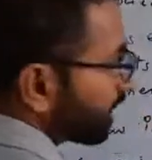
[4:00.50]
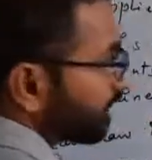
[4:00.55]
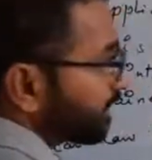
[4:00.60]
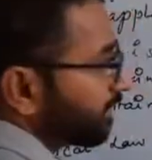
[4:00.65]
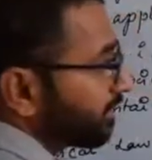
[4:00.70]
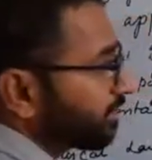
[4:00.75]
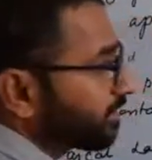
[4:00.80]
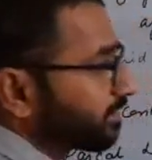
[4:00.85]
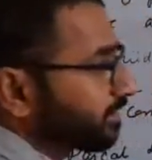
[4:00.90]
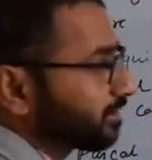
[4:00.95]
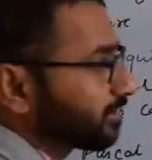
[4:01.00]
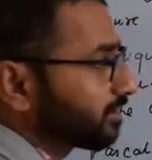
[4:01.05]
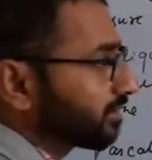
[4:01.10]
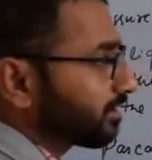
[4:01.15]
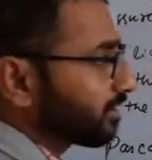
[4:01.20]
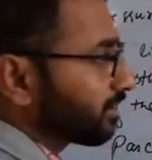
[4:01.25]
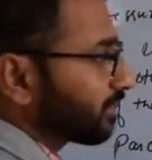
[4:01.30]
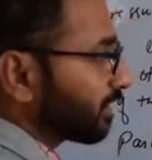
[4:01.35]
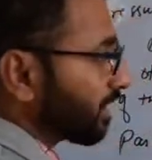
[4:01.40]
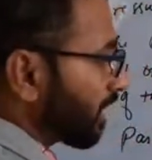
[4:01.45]

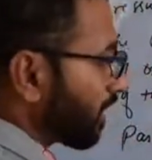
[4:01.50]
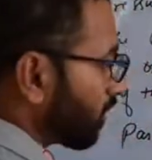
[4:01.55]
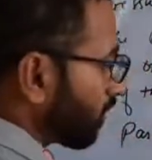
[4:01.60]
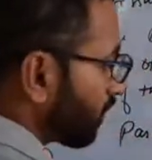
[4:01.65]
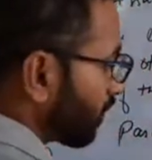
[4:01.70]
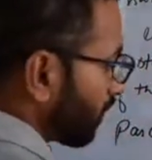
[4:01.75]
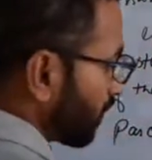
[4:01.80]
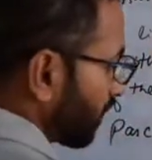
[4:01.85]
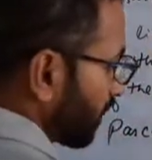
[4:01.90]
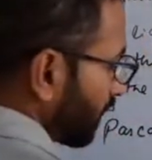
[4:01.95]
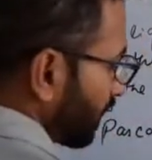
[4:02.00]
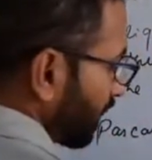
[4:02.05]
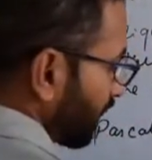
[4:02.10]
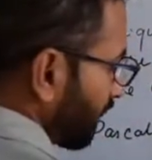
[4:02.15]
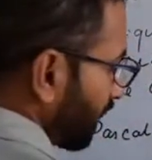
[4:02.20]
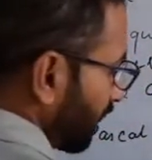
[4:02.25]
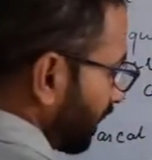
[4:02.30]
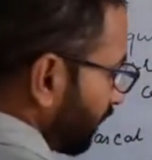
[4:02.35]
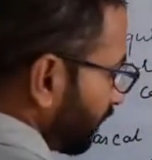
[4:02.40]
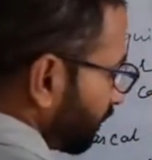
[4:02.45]
A.
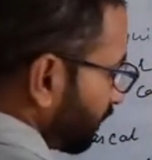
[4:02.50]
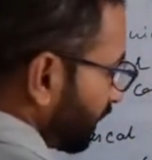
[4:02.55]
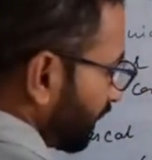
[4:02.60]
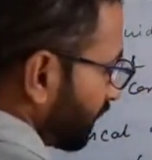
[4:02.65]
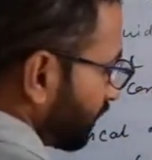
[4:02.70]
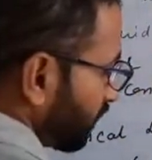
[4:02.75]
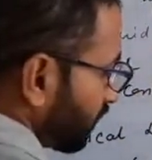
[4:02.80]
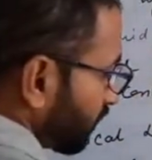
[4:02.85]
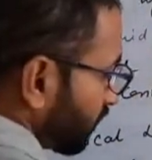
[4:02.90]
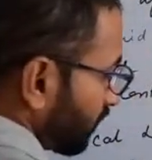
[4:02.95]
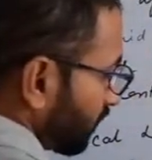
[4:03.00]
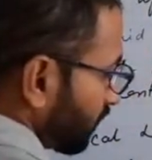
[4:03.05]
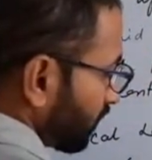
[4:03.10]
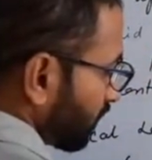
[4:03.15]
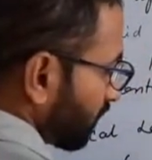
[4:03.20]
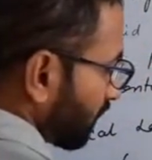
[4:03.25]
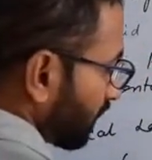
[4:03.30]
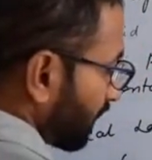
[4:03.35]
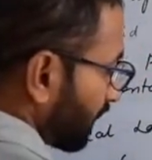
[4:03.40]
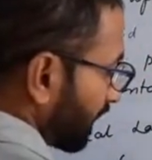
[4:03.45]
Now, if we
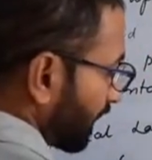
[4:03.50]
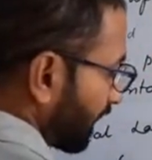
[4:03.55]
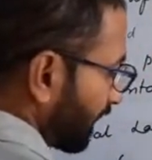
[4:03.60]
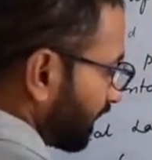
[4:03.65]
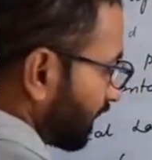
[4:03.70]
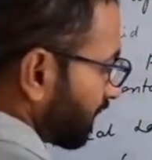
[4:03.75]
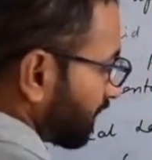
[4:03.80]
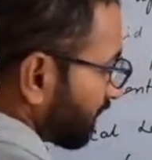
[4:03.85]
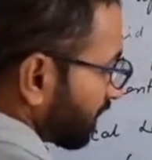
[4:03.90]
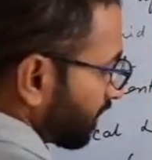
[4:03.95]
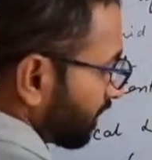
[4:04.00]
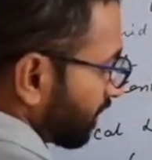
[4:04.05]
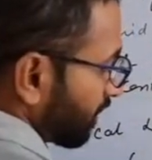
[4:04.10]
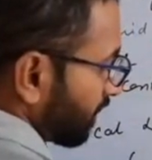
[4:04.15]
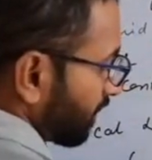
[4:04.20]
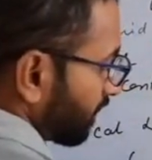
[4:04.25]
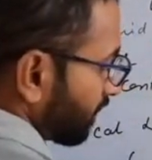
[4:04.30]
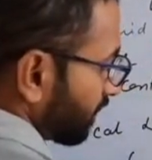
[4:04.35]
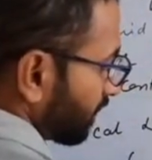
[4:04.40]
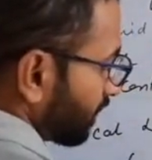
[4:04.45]
know
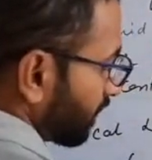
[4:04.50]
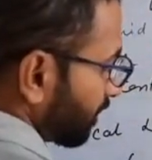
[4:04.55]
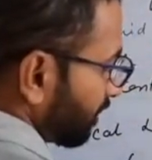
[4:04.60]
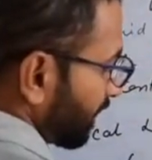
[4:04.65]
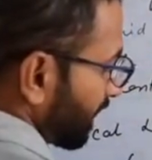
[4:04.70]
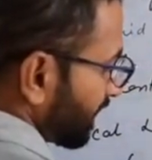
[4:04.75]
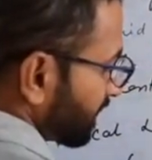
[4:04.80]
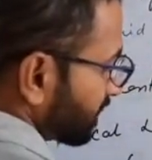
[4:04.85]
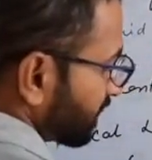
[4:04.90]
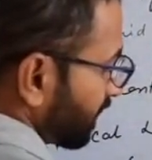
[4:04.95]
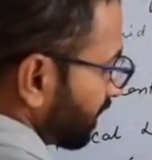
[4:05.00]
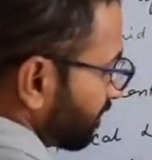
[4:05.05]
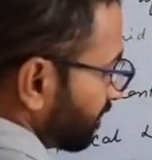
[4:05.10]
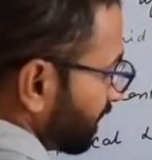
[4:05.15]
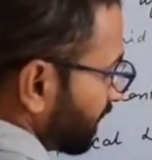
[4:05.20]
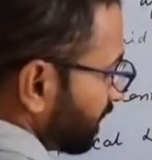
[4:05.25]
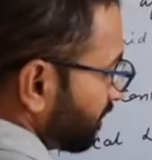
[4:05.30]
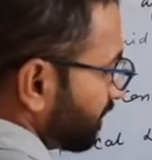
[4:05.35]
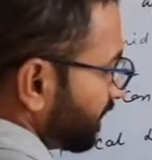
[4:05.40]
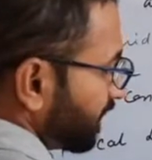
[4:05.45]
here the pressure
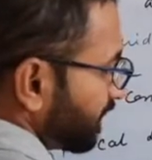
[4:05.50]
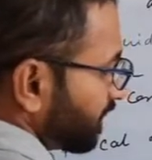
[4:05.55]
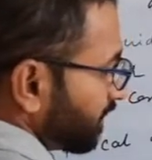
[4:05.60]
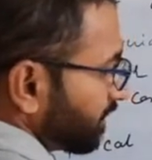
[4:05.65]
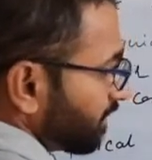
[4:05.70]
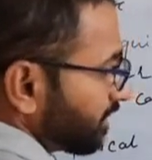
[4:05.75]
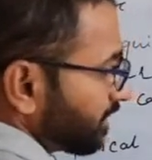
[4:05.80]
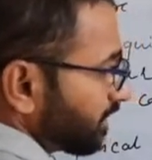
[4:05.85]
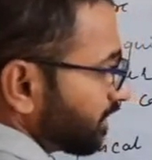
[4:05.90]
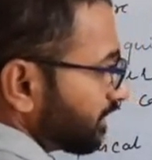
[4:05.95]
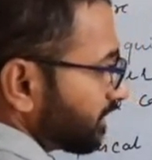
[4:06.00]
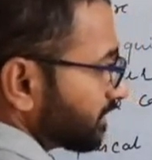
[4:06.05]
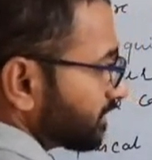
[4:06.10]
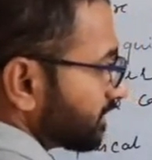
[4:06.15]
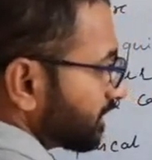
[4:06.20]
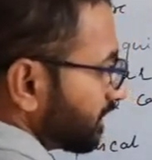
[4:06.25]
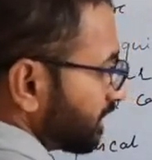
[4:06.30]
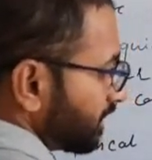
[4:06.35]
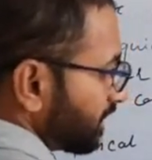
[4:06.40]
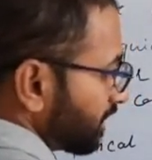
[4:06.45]
PB
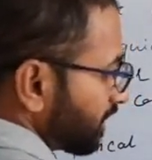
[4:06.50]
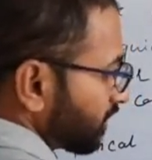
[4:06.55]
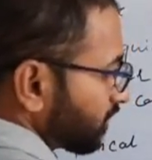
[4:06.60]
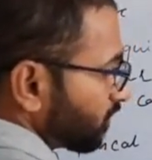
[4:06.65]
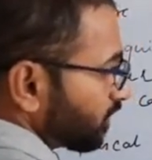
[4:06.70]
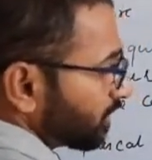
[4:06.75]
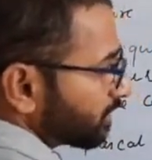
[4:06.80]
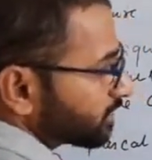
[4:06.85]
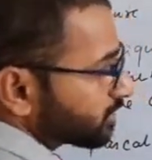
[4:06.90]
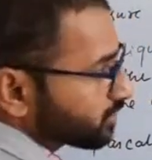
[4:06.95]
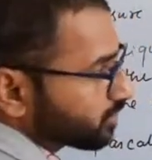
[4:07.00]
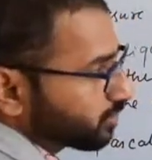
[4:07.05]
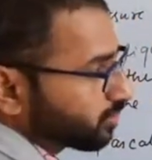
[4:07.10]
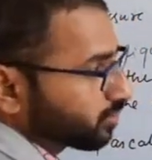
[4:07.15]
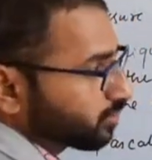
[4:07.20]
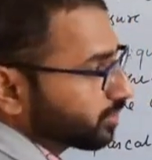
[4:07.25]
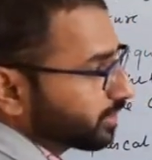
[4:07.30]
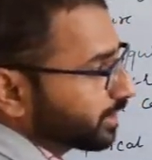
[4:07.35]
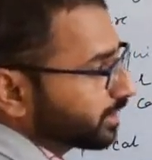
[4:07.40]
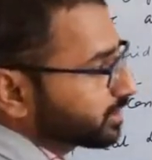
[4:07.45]
is equals
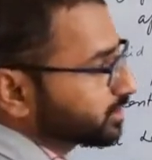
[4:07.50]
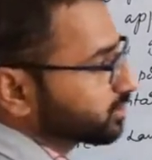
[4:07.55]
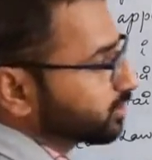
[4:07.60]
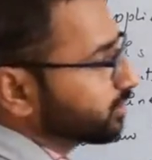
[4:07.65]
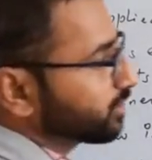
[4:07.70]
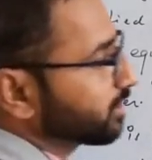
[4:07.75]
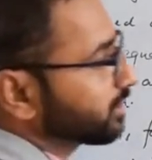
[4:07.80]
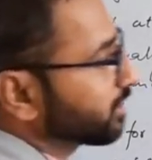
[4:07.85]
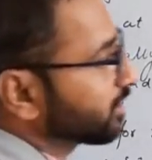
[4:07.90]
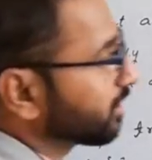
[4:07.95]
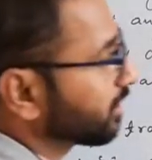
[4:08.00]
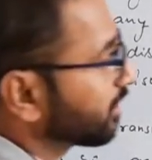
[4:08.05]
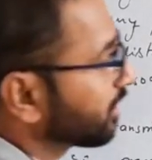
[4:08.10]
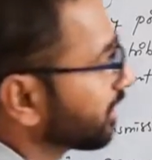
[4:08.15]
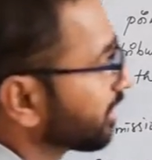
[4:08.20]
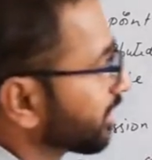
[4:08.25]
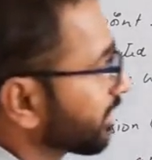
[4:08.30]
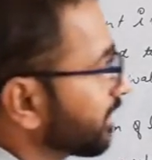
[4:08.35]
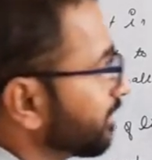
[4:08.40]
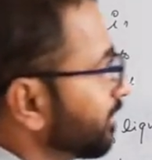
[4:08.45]
to, it
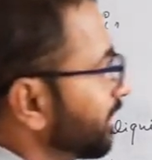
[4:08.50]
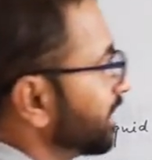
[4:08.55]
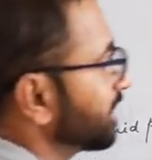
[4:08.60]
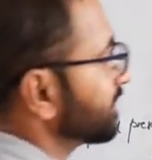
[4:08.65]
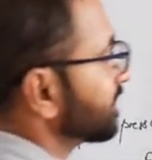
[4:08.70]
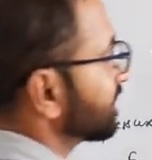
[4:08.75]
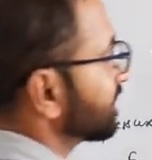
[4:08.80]
should remain